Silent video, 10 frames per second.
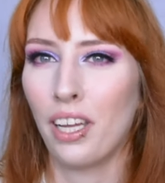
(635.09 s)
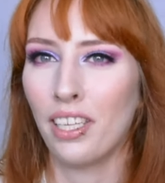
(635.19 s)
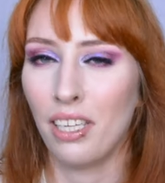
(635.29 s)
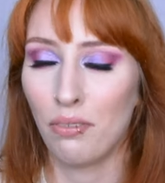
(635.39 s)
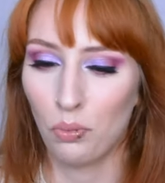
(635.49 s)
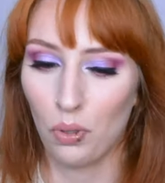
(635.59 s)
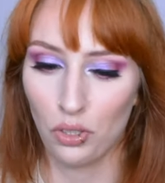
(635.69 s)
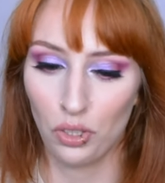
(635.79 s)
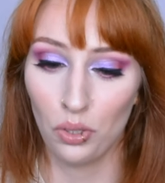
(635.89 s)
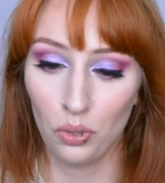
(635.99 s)
And if it
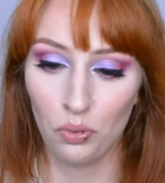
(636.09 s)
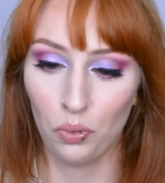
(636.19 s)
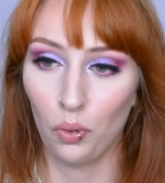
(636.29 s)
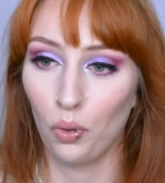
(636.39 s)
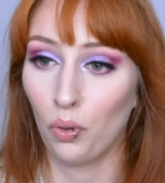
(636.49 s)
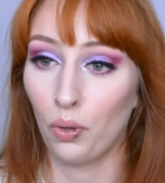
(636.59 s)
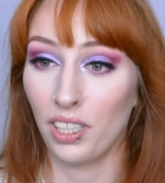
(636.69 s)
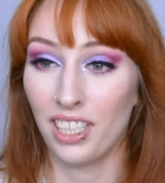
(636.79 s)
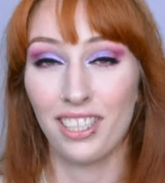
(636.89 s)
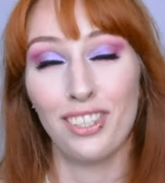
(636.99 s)
was useful or
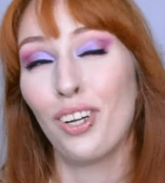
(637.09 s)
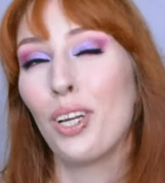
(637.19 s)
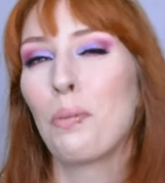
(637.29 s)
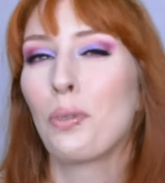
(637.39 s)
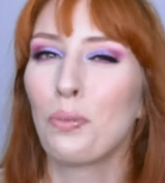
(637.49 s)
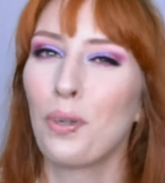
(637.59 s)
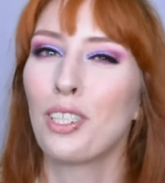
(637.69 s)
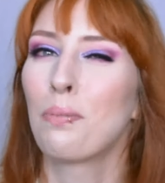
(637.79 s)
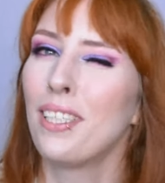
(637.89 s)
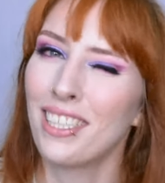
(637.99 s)
at least enjoyable to
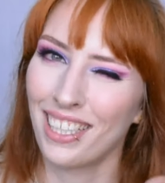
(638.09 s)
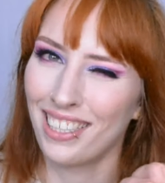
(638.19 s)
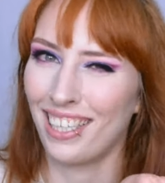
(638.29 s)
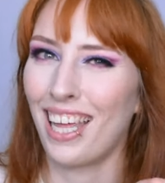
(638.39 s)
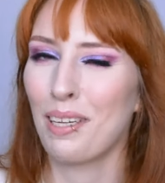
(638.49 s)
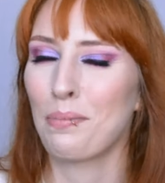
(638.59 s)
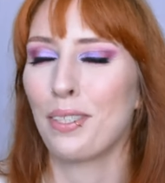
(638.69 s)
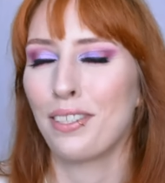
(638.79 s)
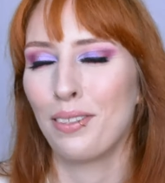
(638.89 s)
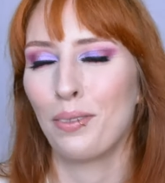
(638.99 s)
watch, please click the like
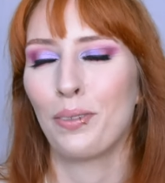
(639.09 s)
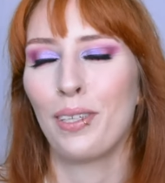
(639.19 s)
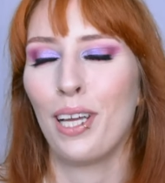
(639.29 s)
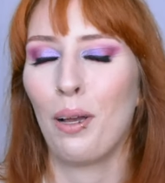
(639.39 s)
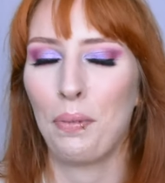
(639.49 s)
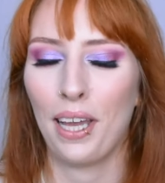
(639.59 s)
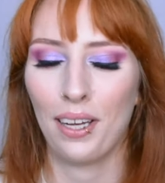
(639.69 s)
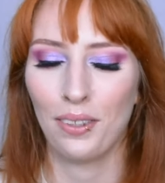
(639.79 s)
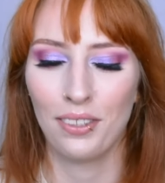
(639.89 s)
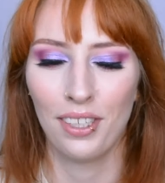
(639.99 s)
button. It would really help me
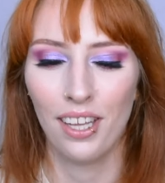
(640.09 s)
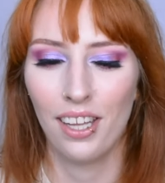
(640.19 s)
out.